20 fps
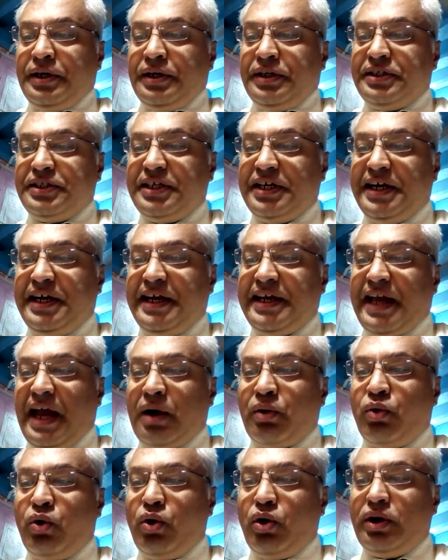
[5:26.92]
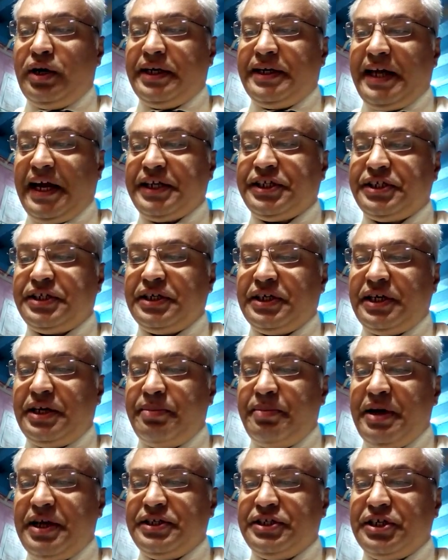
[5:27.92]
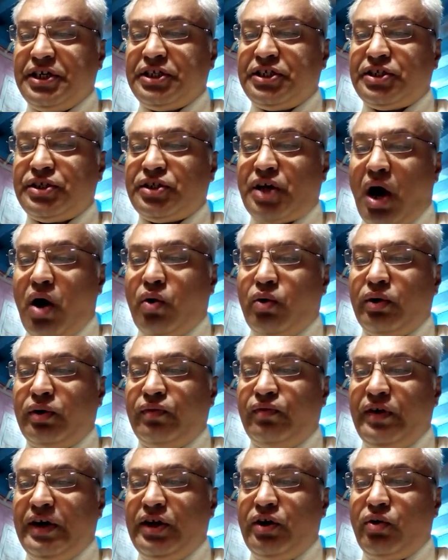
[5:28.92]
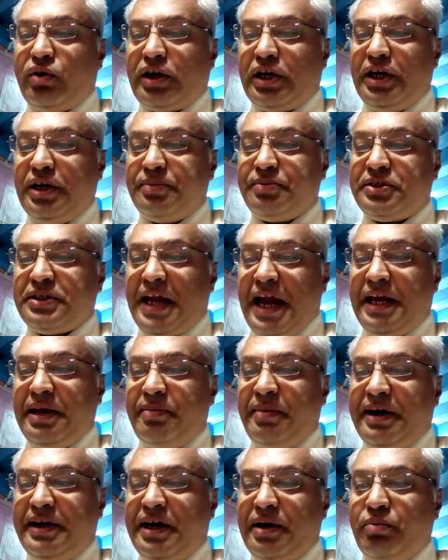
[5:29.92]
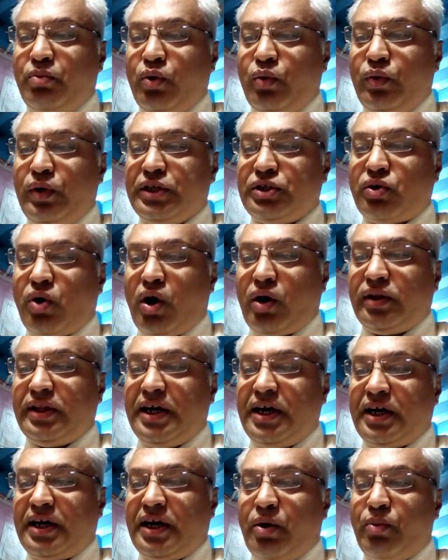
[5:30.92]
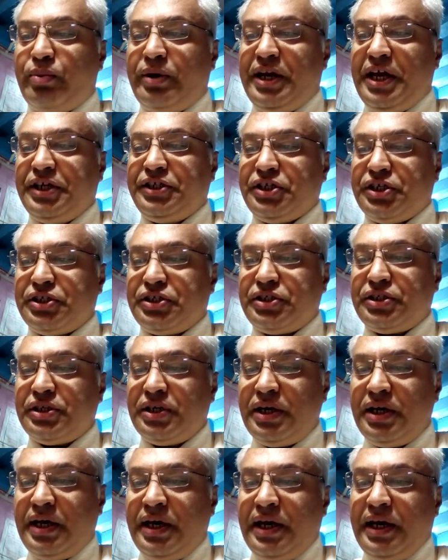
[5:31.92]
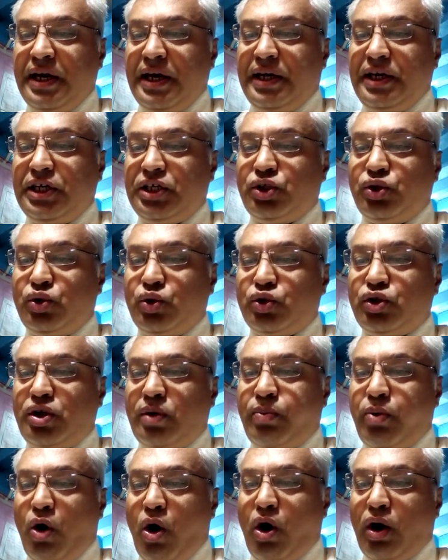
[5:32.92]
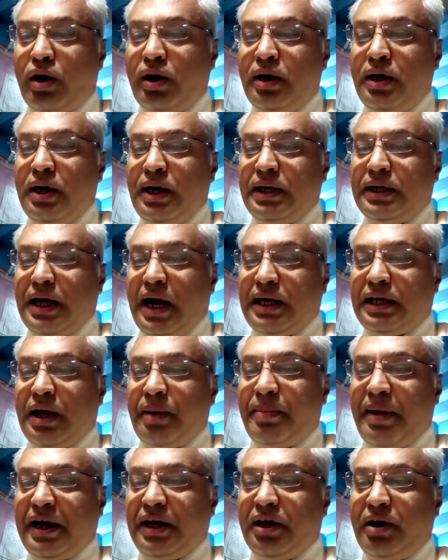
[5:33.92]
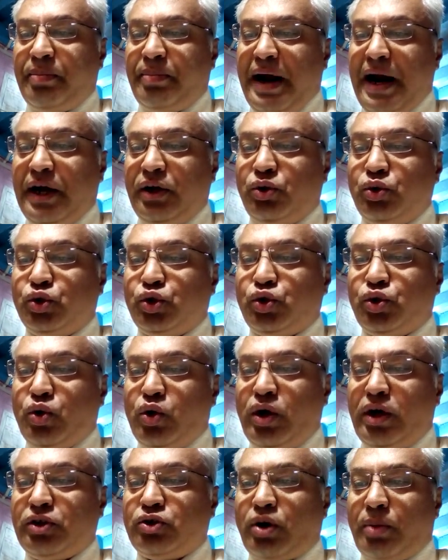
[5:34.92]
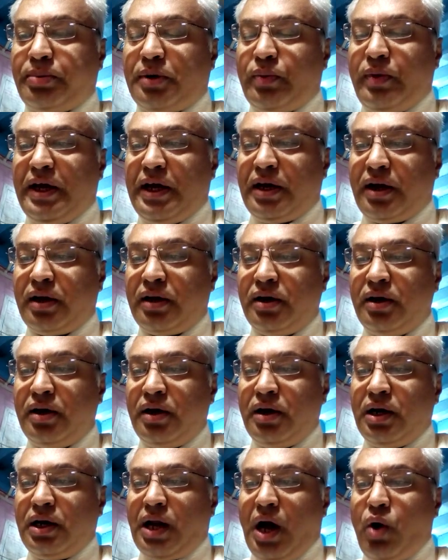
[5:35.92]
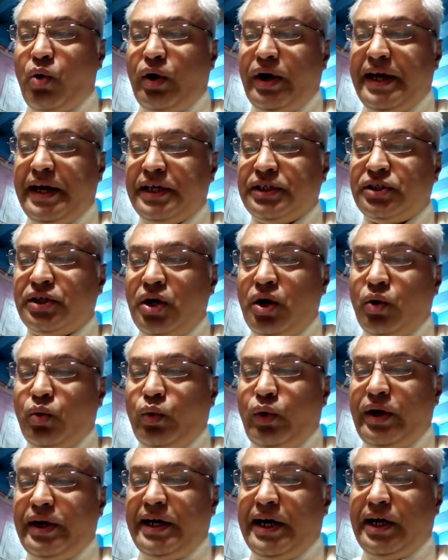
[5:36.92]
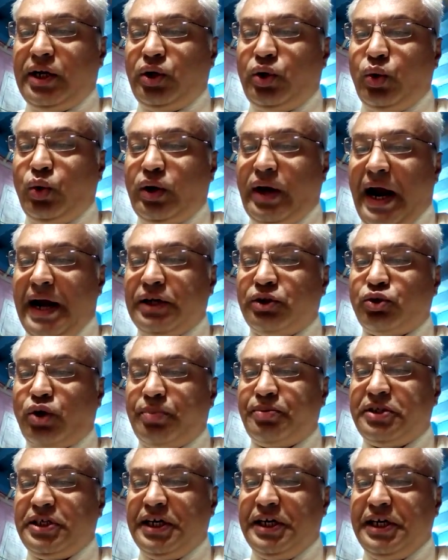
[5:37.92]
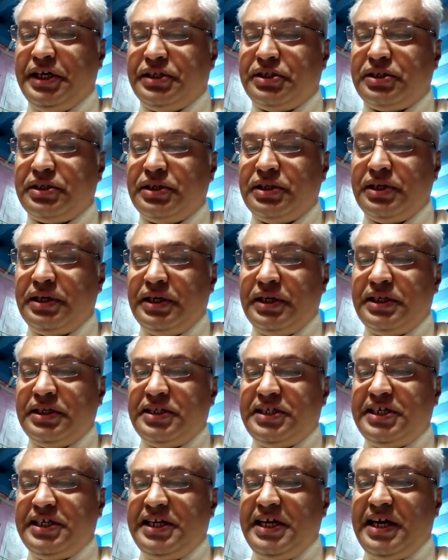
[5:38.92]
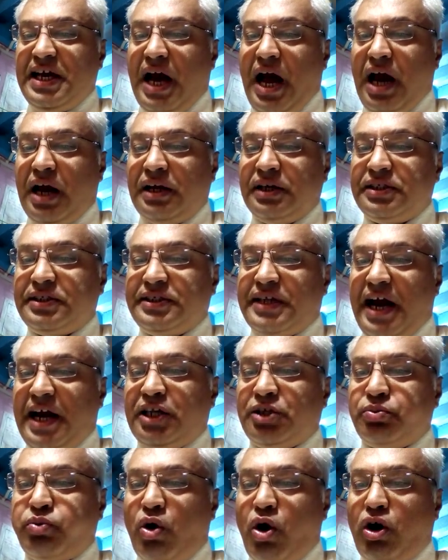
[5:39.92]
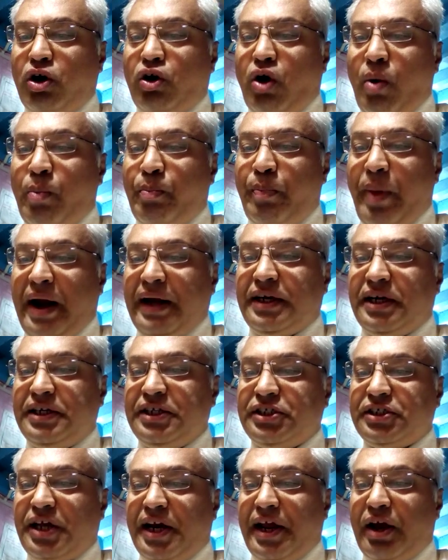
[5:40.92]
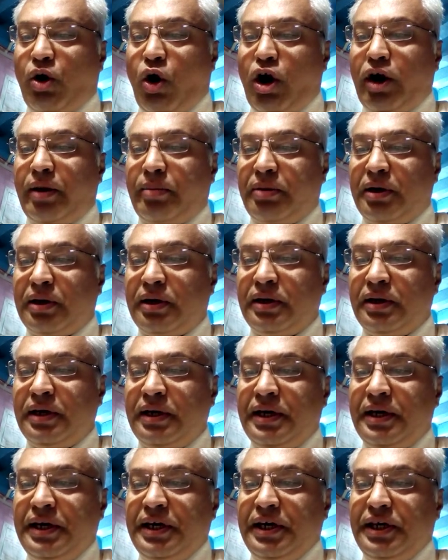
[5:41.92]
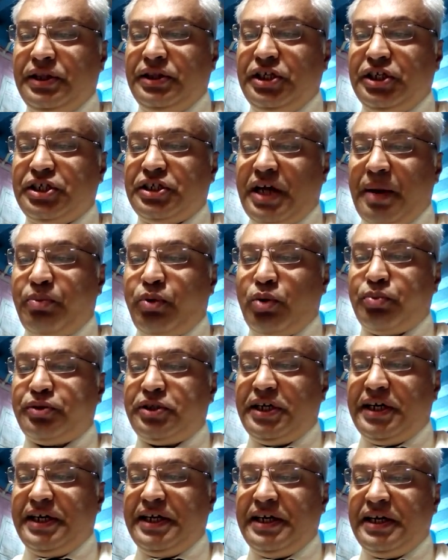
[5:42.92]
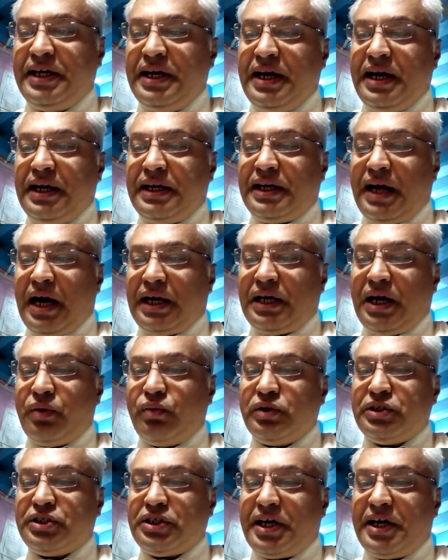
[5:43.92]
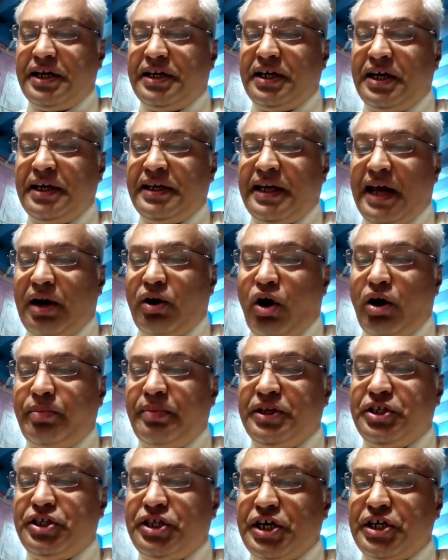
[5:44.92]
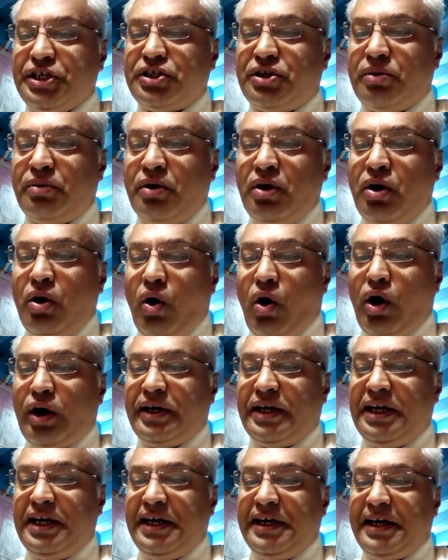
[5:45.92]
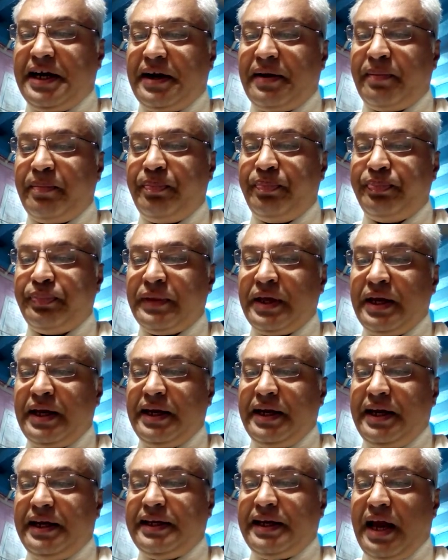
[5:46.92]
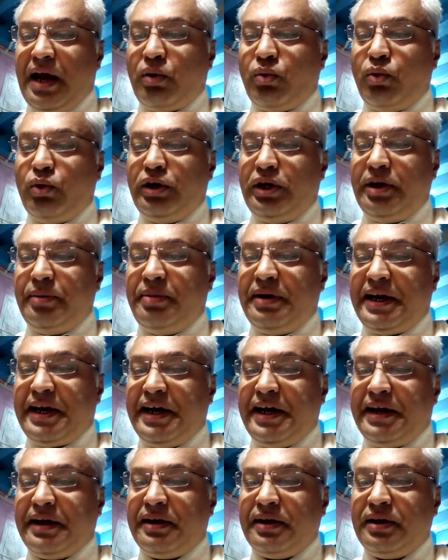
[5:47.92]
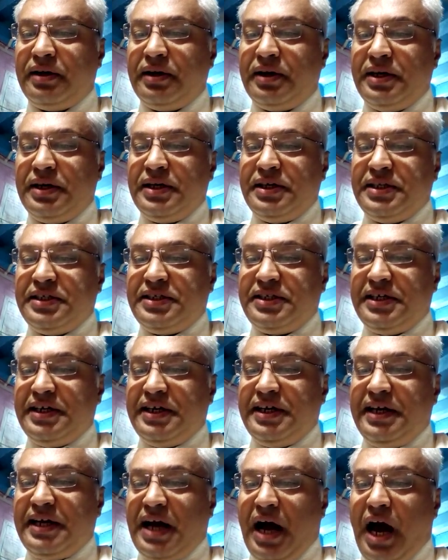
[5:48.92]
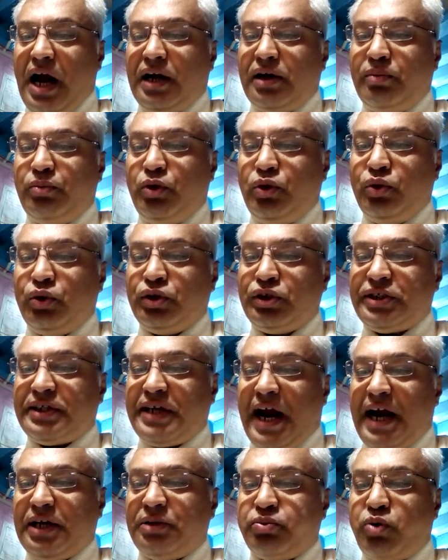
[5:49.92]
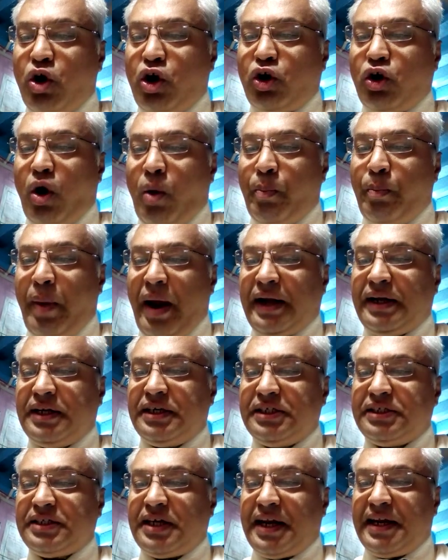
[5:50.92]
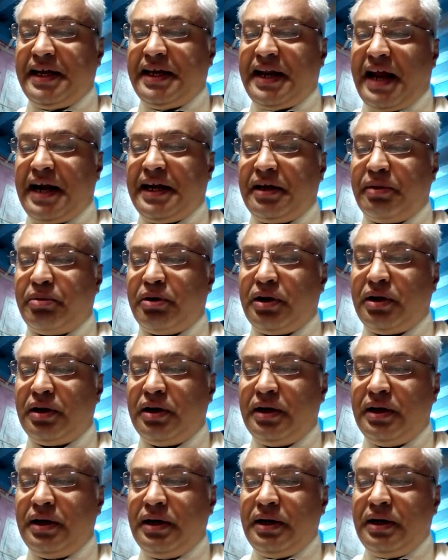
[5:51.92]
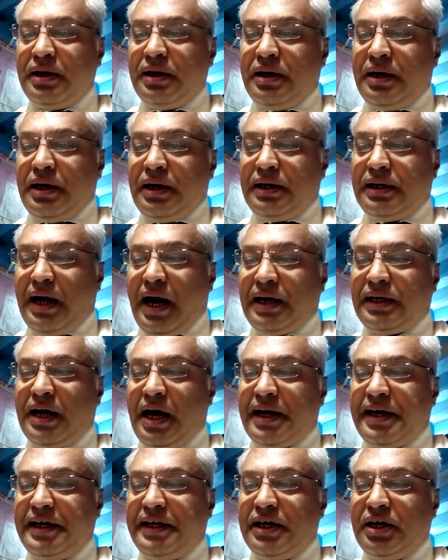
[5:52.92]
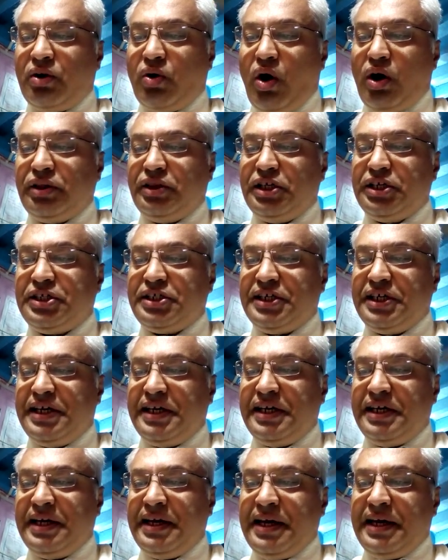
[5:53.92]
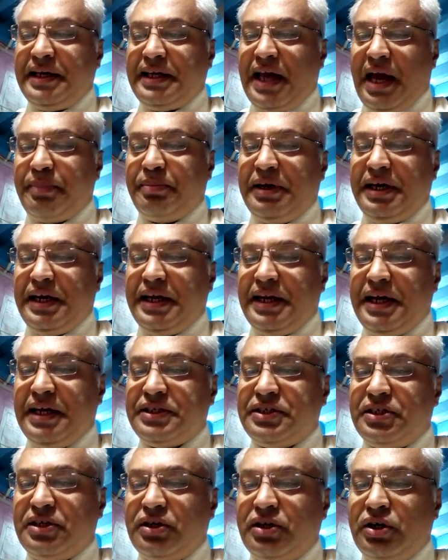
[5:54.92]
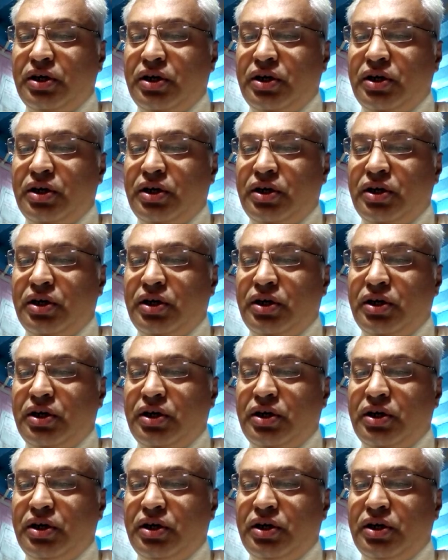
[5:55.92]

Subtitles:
CD can hold text, images, sound, video clips, animated movies or their combinations. It is used for data backup and to store software. Nowadays, we get two kinds of CDs. CDR stands for compact disc recordable. In this type of CD, data once written cannot be changed or deleted. It can only be read. CDRW stands for compact disc rewritable. Data written on this CD can be erased.